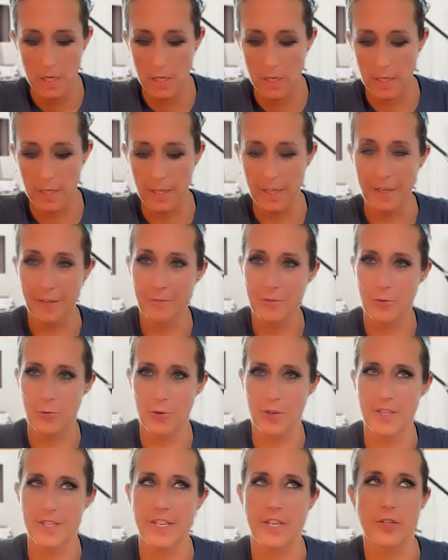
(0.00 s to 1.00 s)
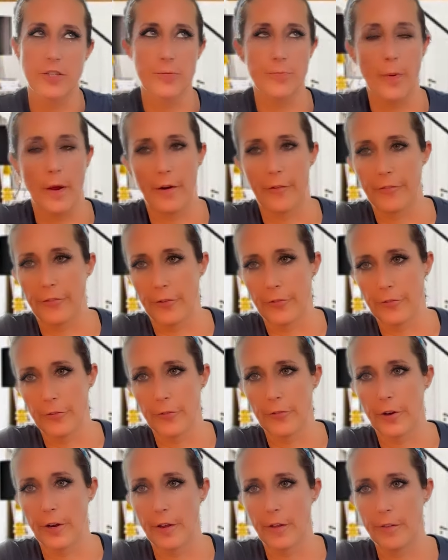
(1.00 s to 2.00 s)
King of Swords. Here's Bennifer for
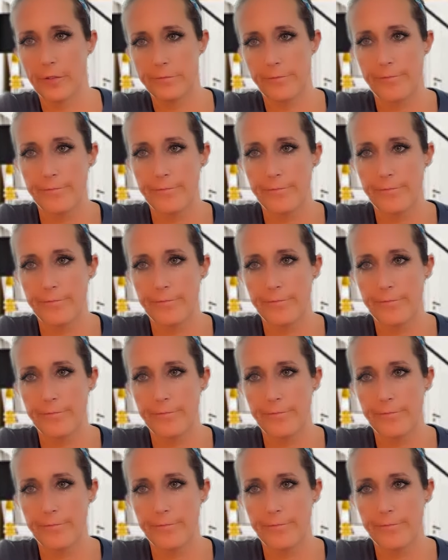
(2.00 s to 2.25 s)
real.